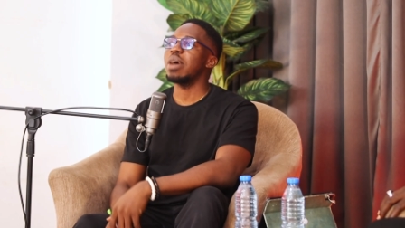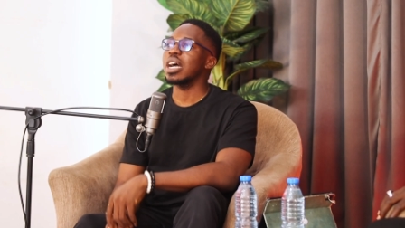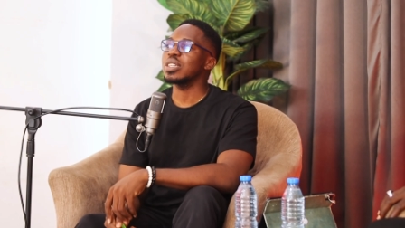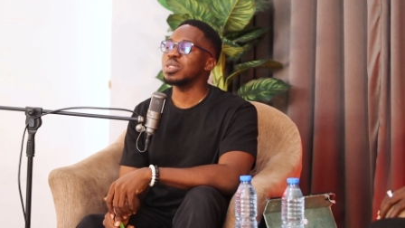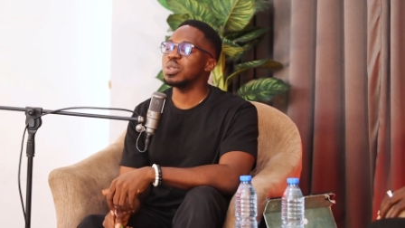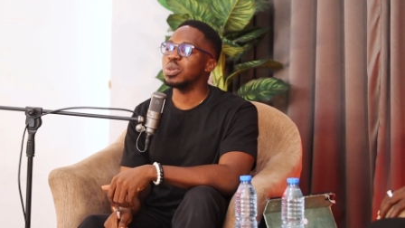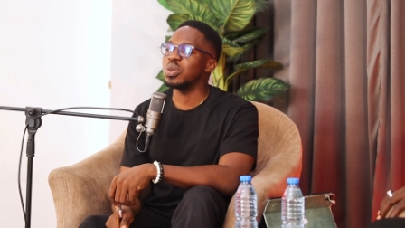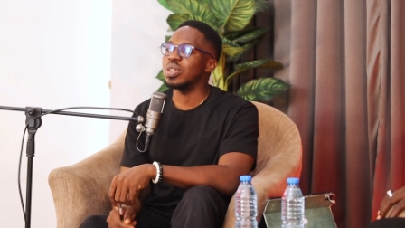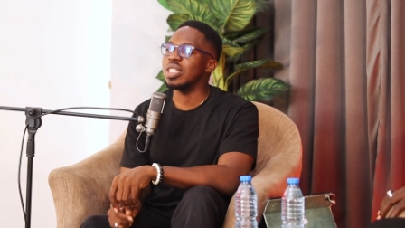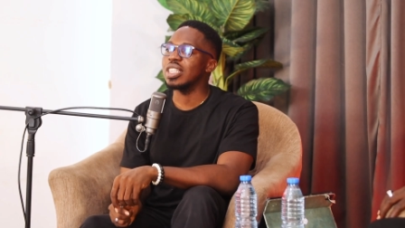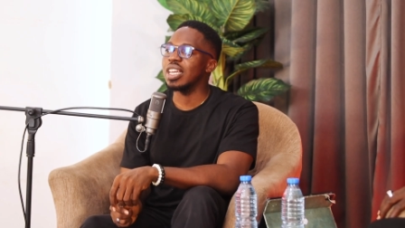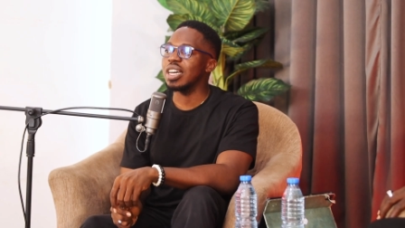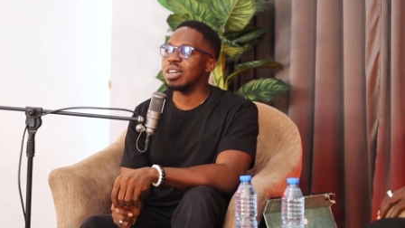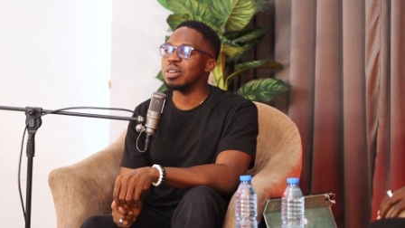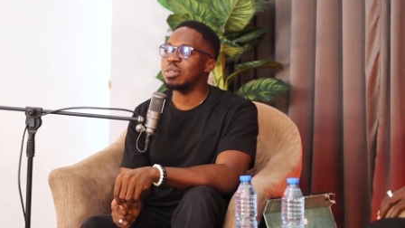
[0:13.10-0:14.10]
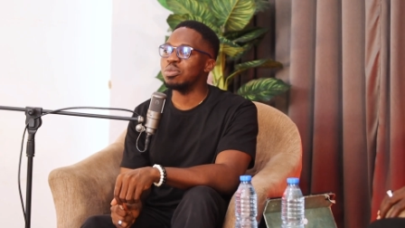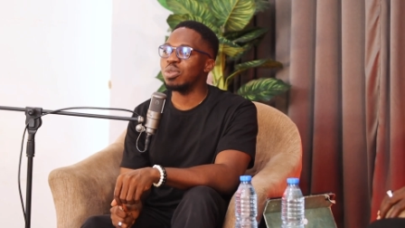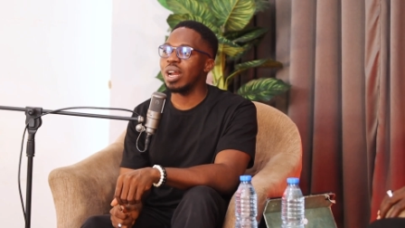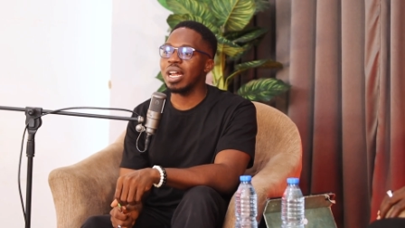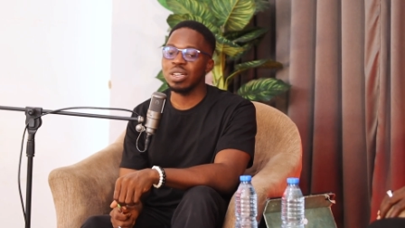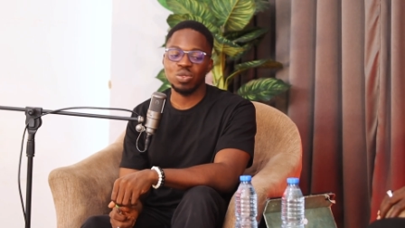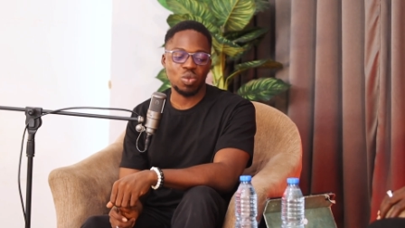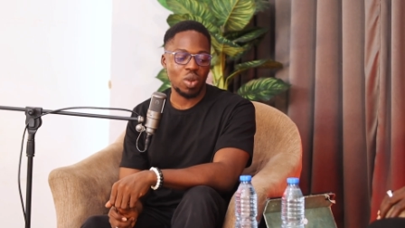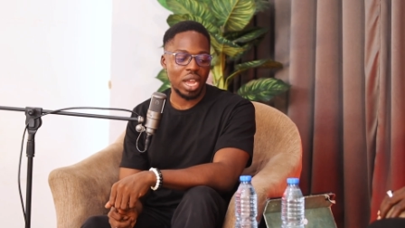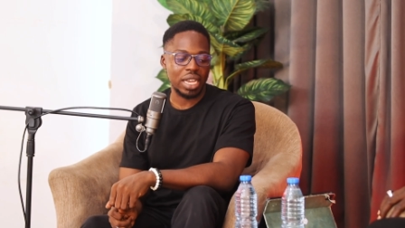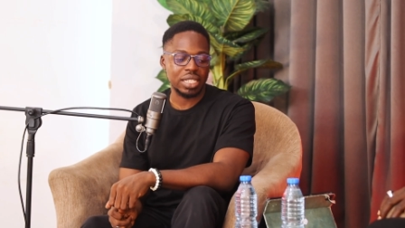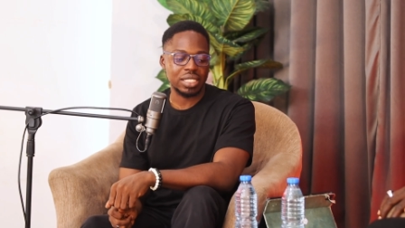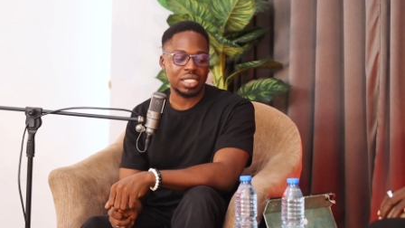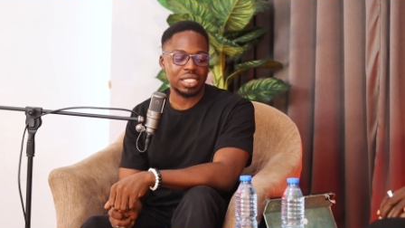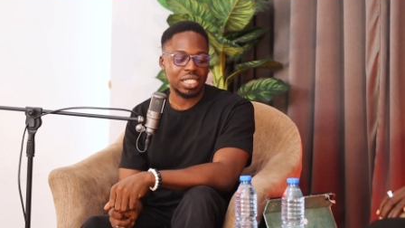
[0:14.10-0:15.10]
back to the
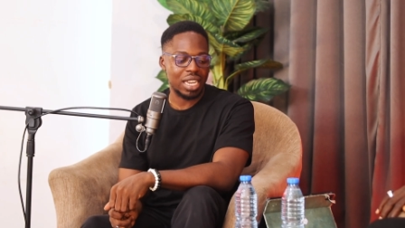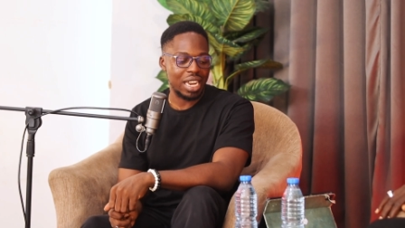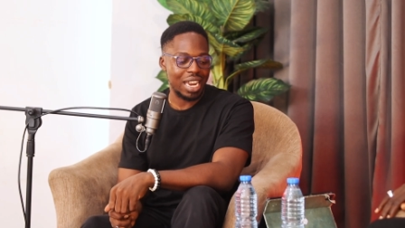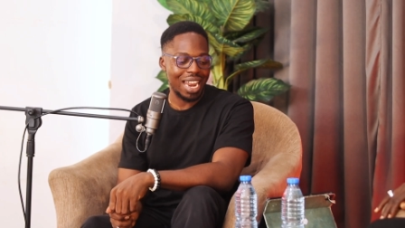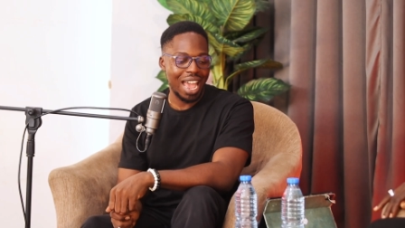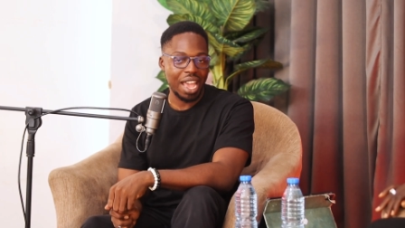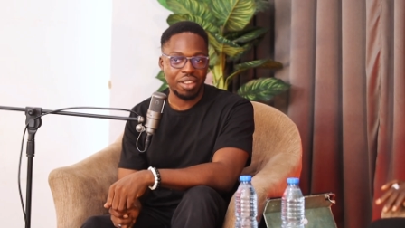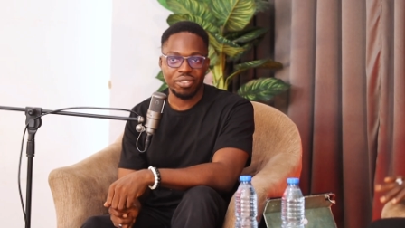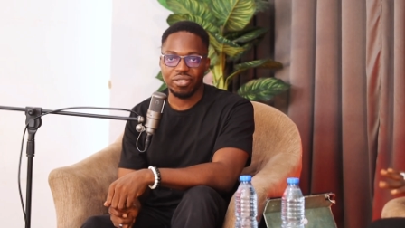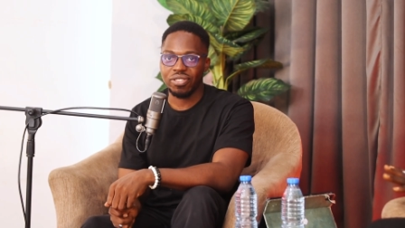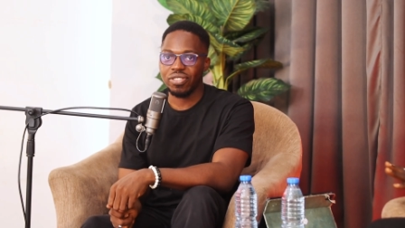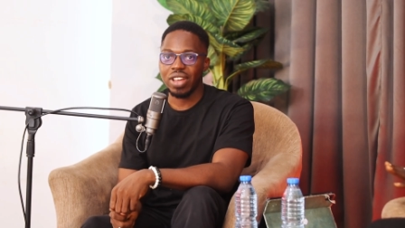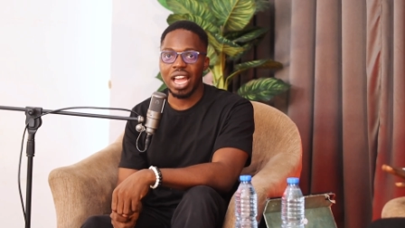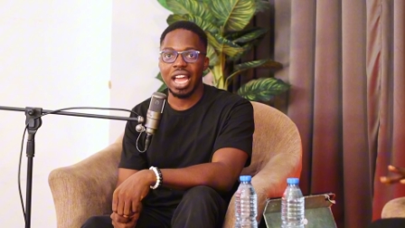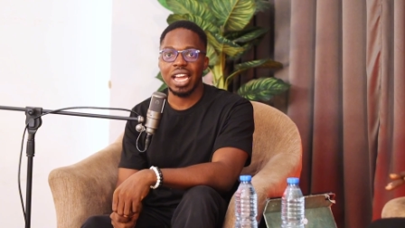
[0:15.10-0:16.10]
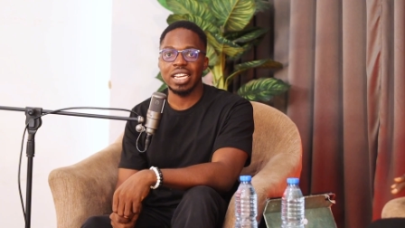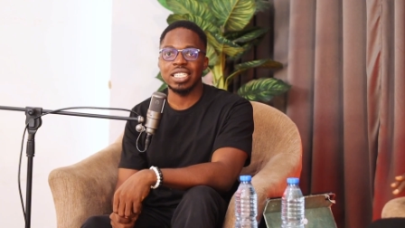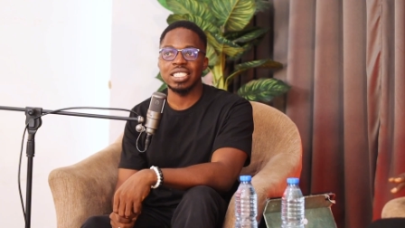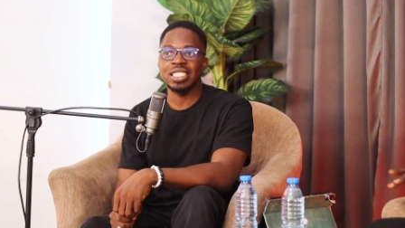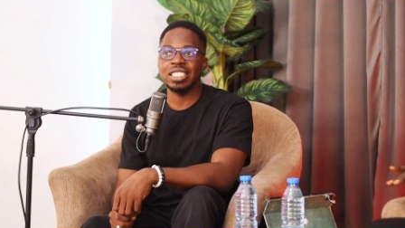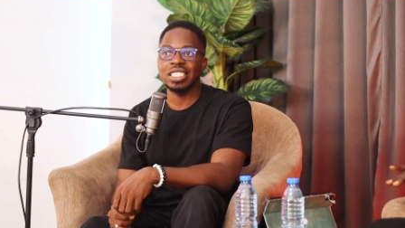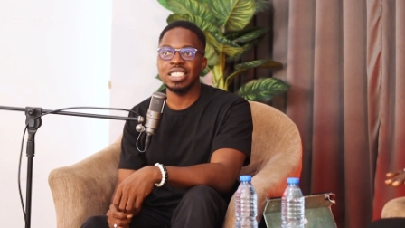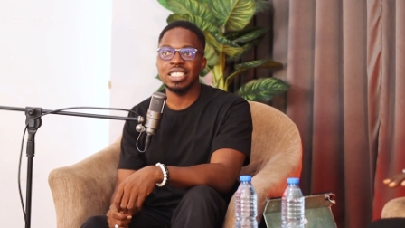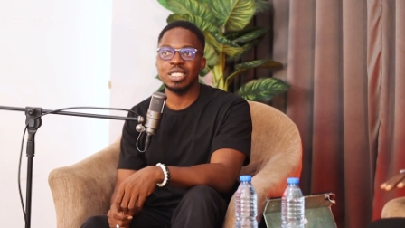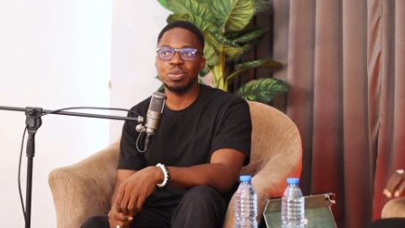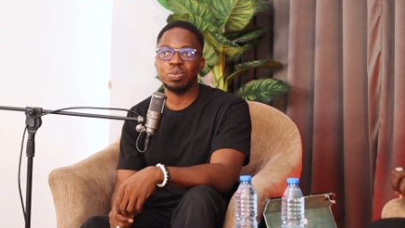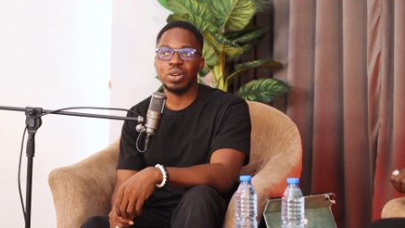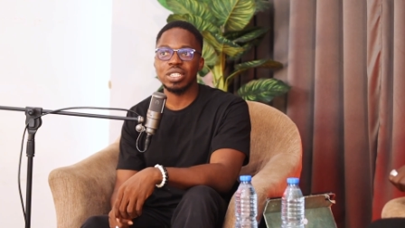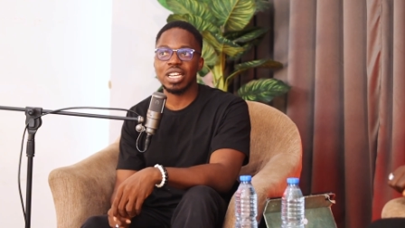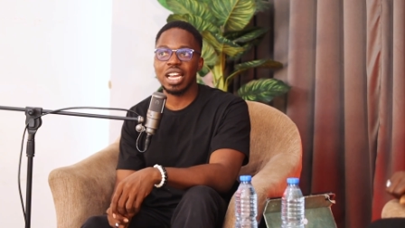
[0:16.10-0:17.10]
Brandwise Live, and this
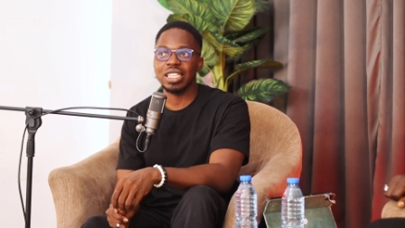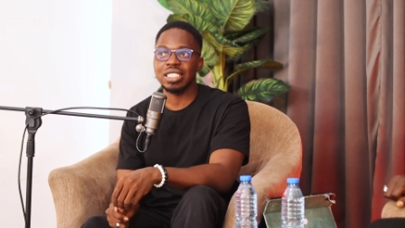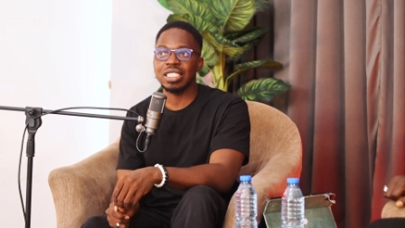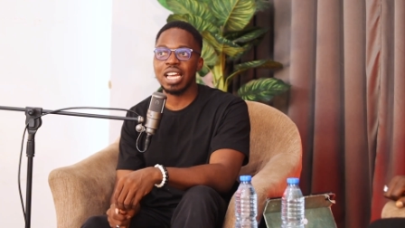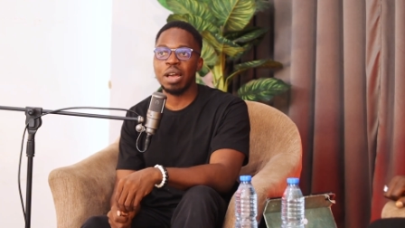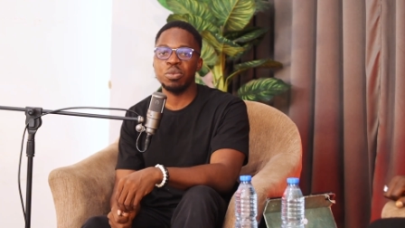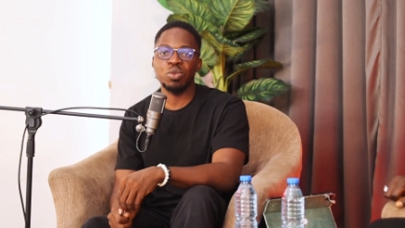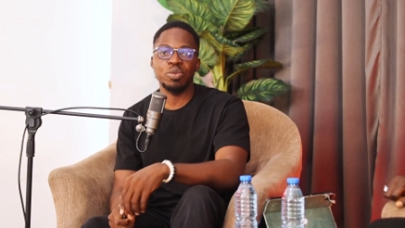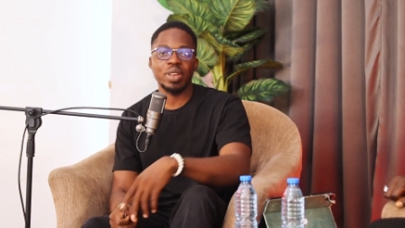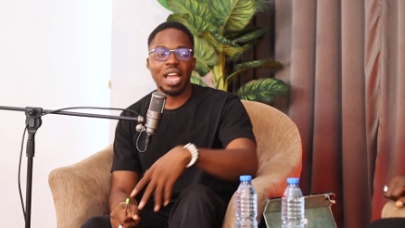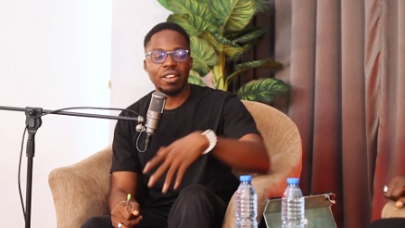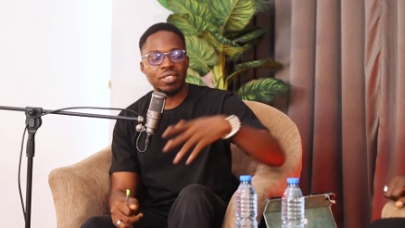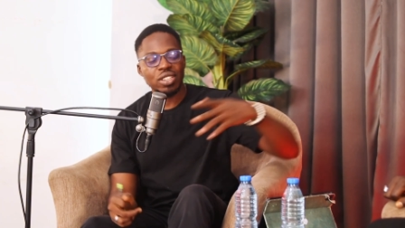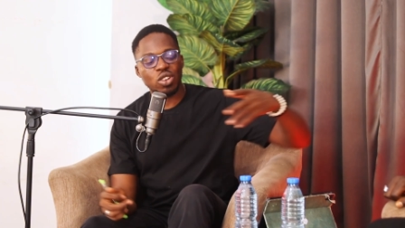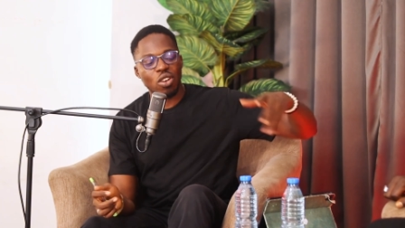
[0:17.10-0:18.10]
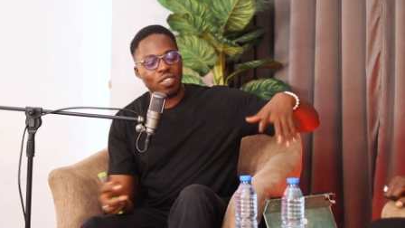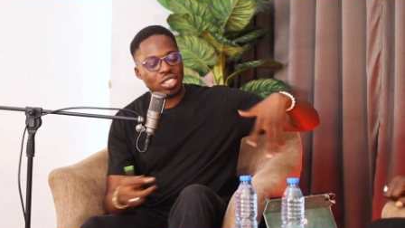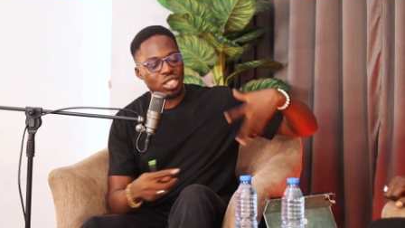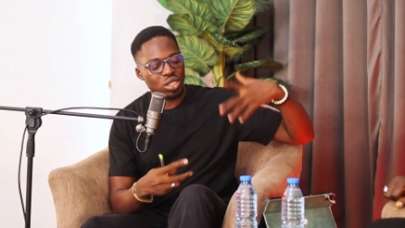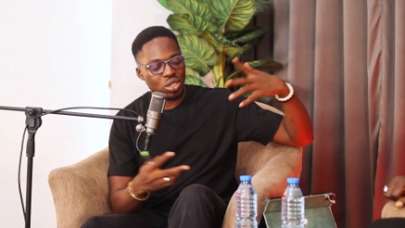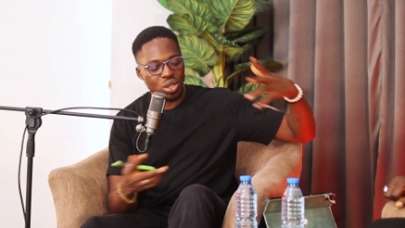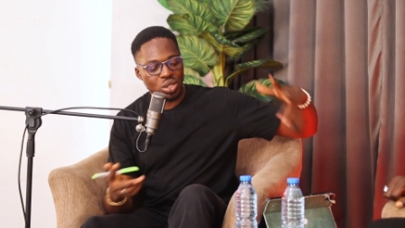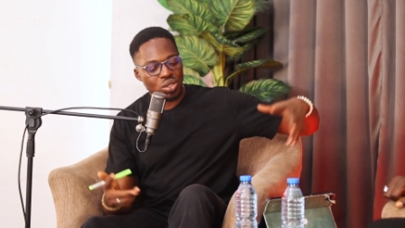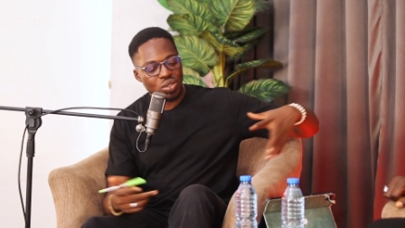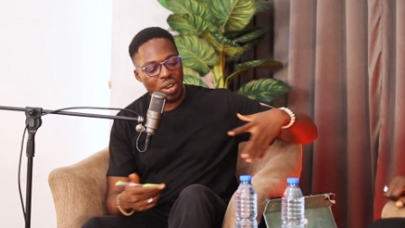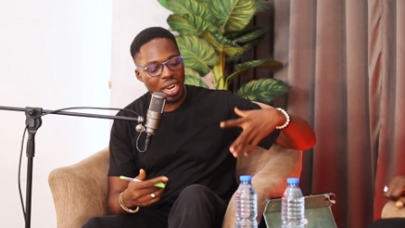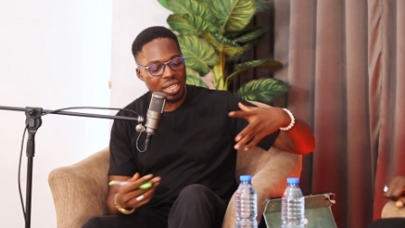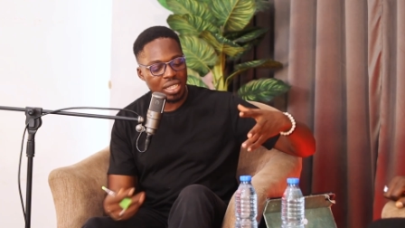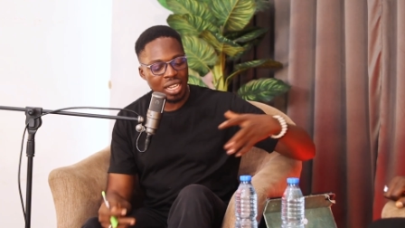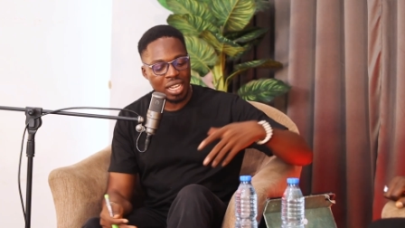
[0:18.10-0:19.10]
podcast, we've been having conversations,
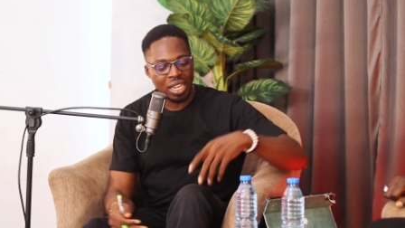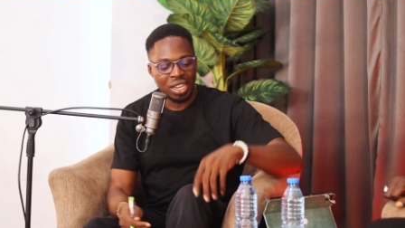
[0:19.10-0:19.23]
right,